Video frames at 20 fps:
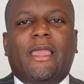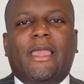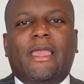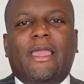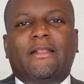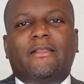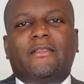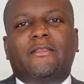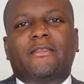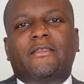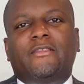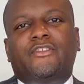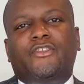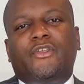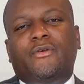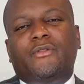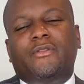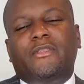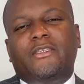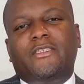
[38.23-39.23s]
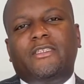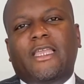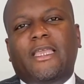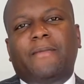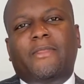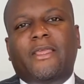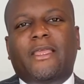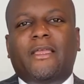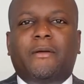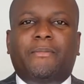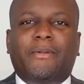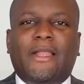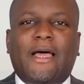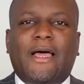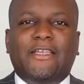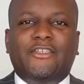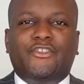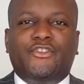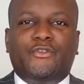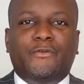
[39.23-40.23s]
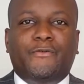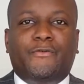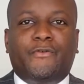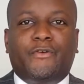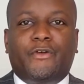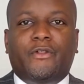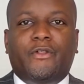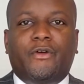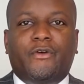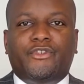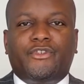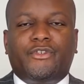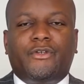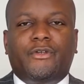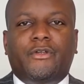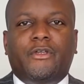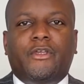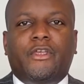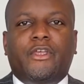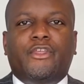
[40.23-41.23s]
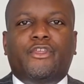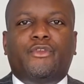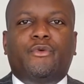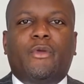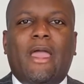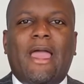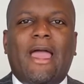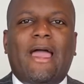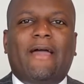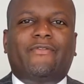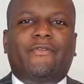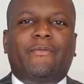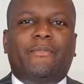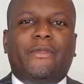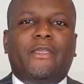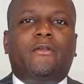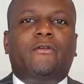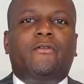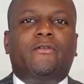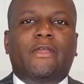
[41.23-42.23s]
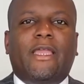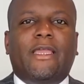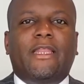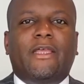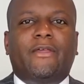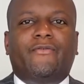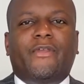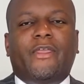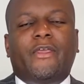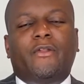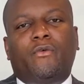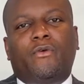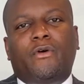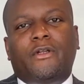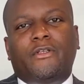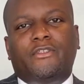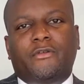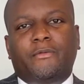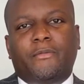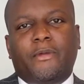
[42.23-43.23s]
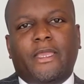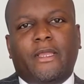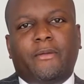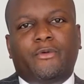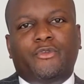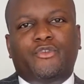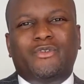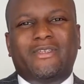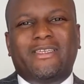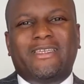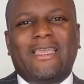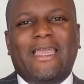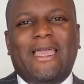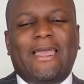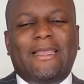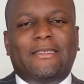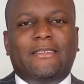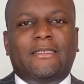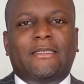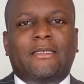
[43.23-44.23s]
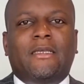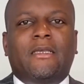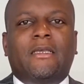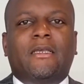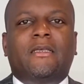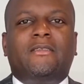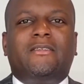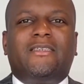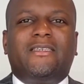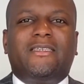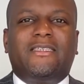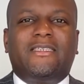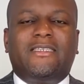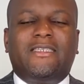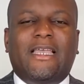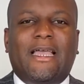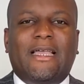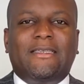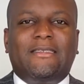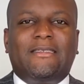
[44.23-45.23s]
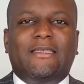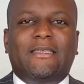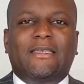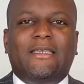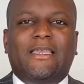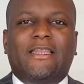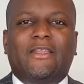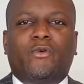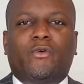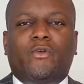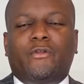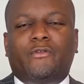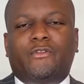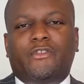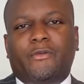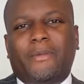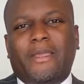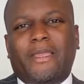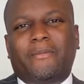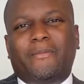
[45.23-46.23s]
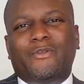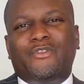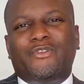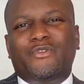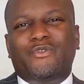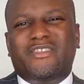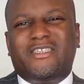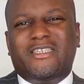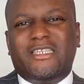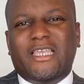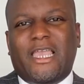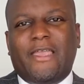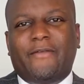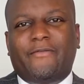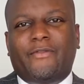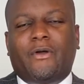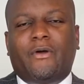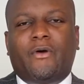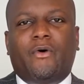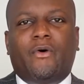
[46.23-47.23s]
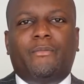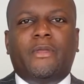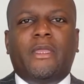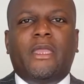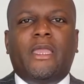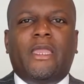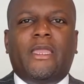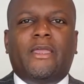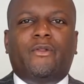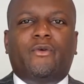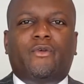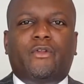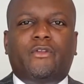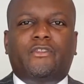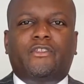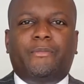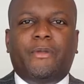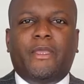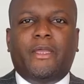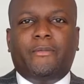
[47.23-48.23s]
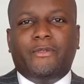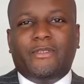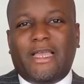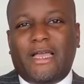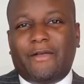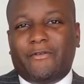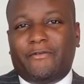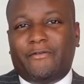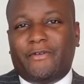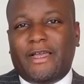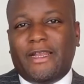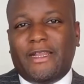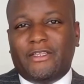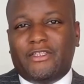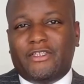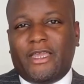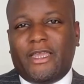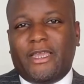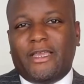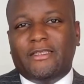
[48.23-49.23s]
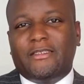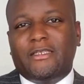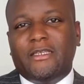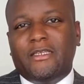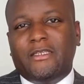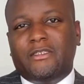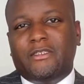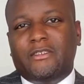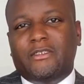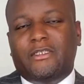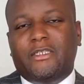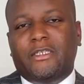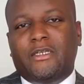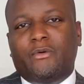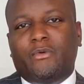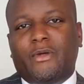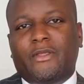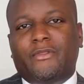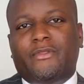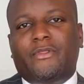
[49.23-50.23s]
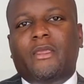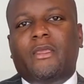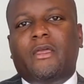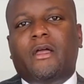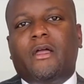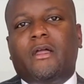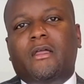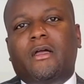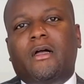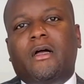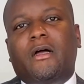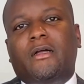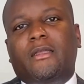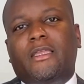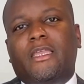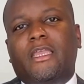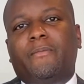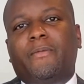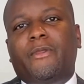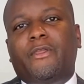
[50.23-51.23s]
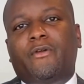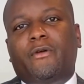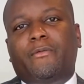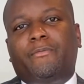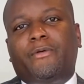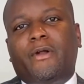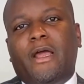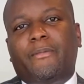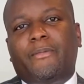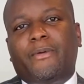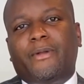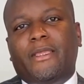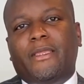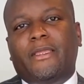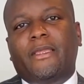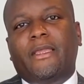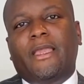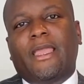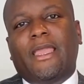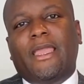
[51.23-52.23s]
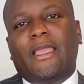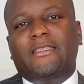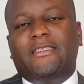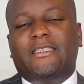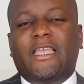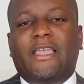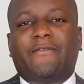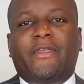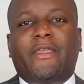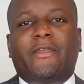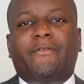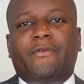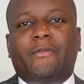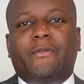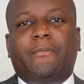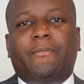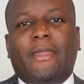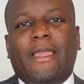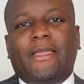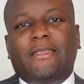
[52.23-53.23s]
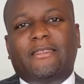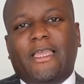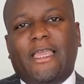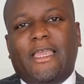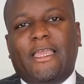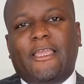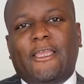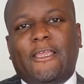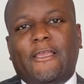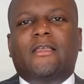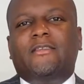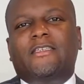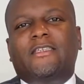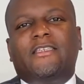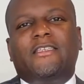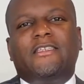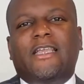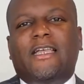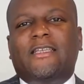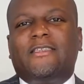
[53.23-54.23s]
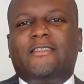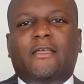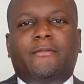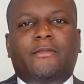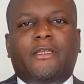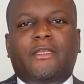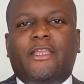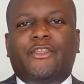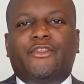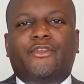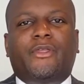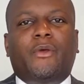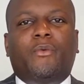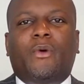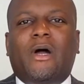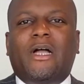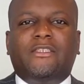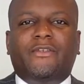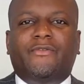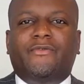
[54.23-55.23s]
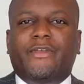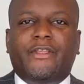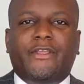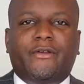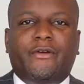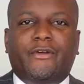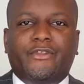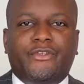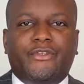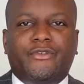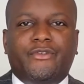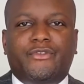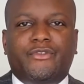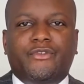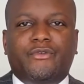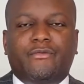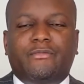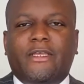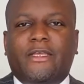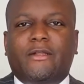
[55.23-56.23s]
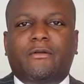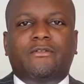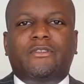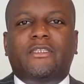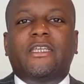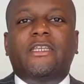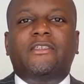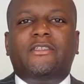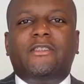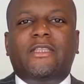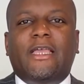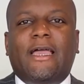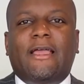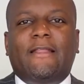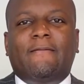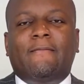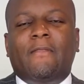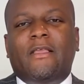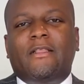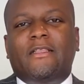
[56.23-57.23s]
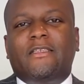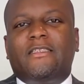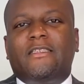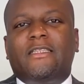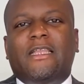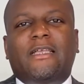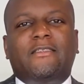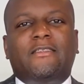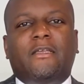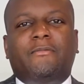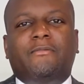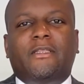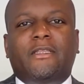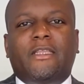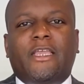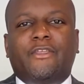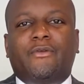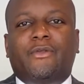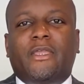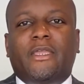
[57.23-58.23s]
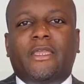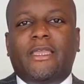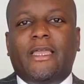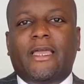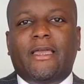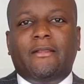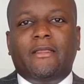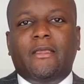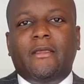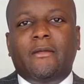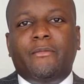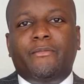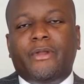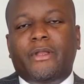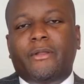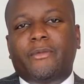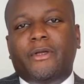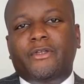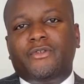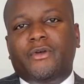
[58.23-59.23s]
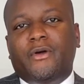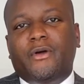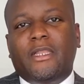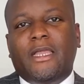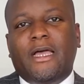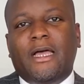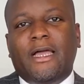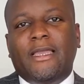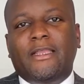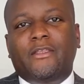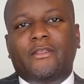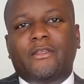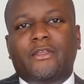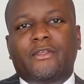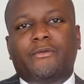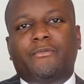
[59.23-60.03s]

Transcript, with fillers: And so the same thing applies to foreclosure. You have to be creative in order to be able to get success in order to be able to save the home, in order to be able to have a fighting chance to deal with uh, uh, keeping your property and saving it from the bank taking it. This is not something that you can watch a video on YouTube. They don't teach that. This is not something that you can get pretty much online.